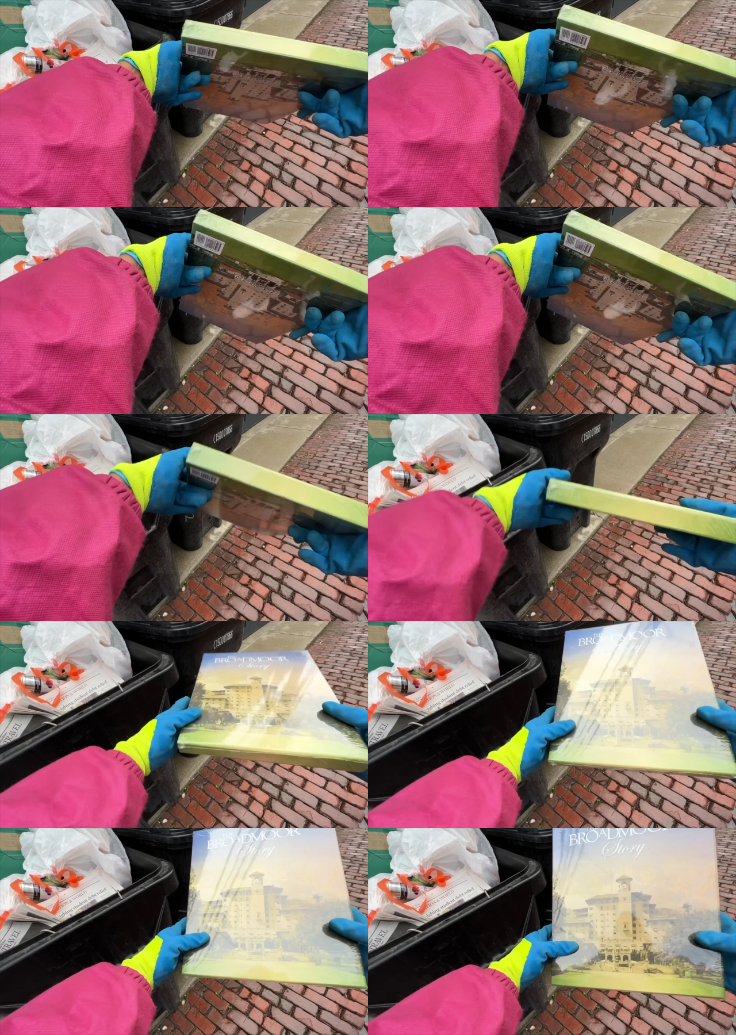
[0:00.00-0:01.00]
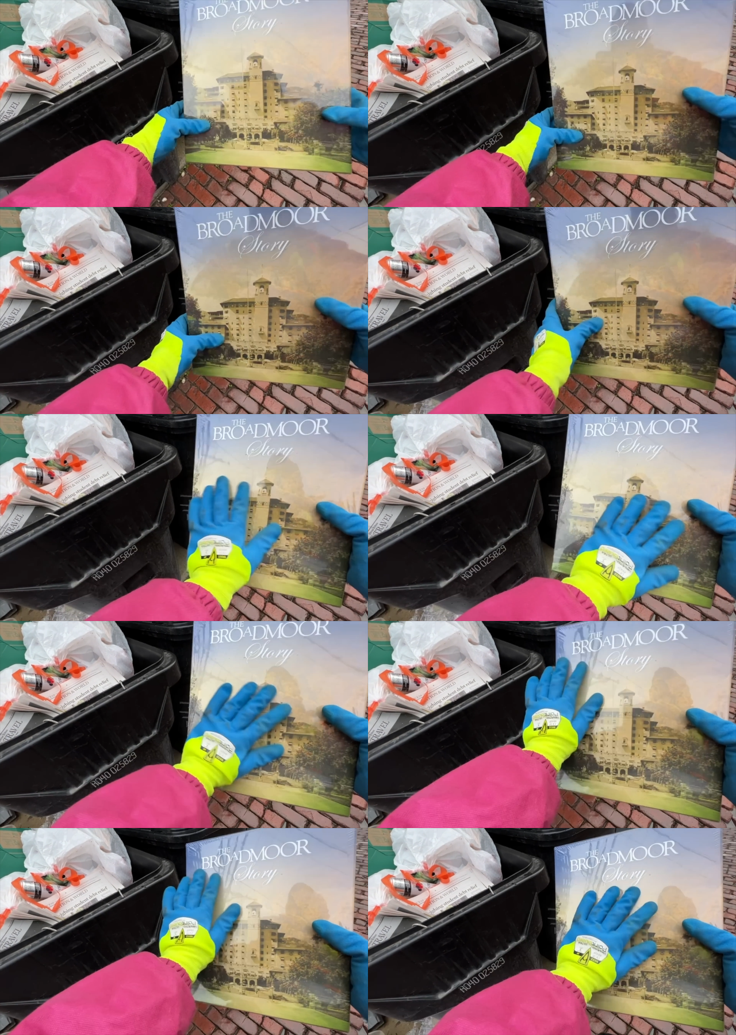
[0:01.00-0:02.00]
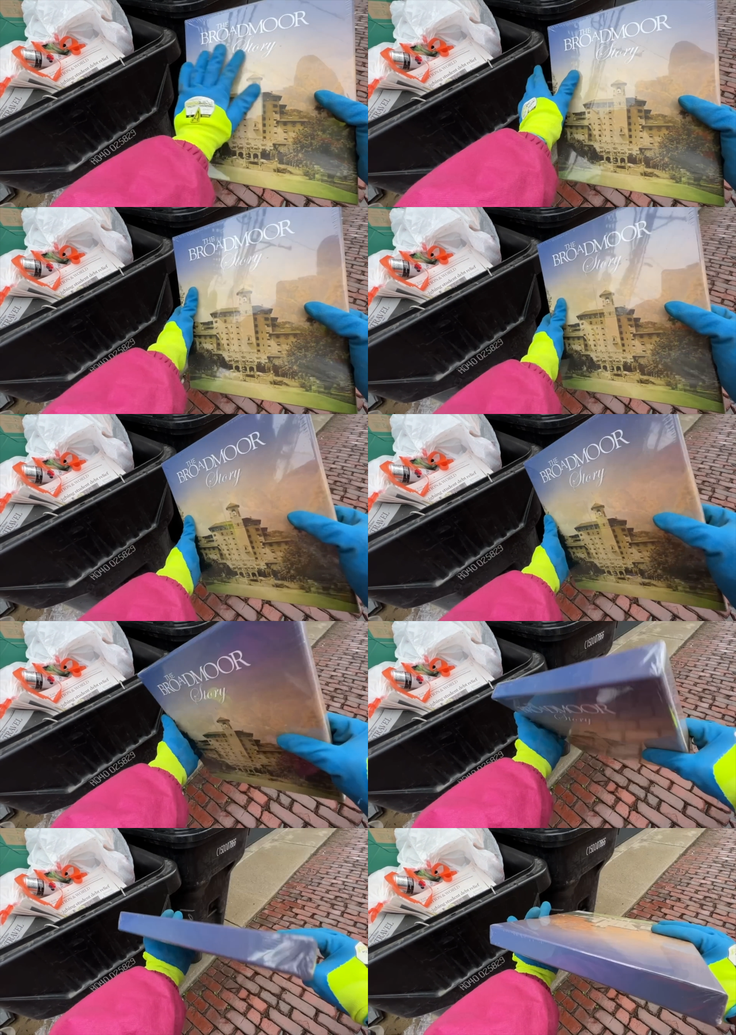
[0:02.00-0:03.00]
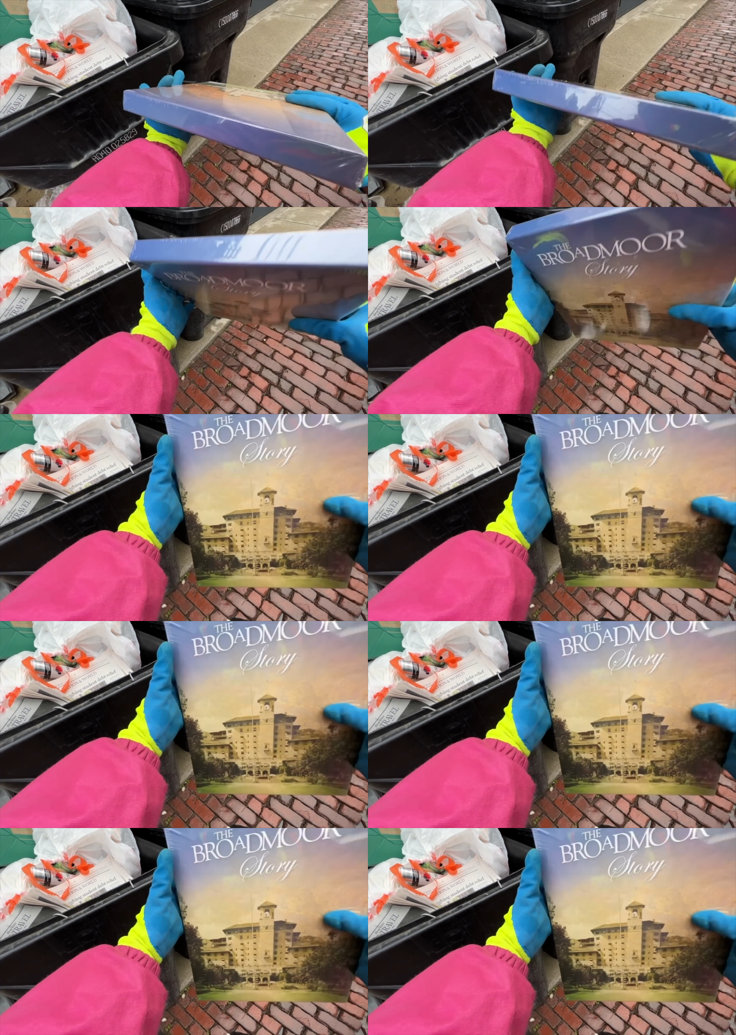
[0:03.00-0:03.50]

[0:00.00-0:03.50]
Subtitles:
Nobody's mouth can be seen.